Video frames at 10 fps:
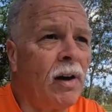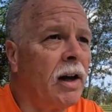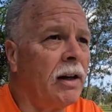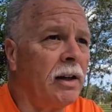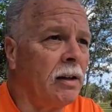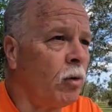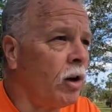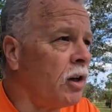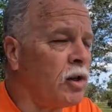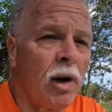fun and we're
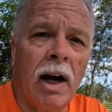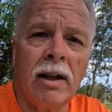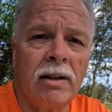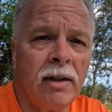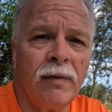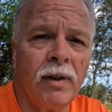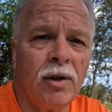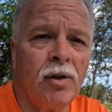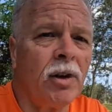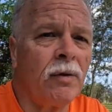gonna try different,
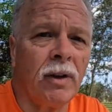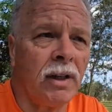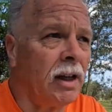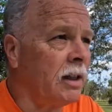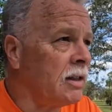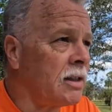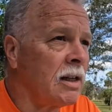do different things.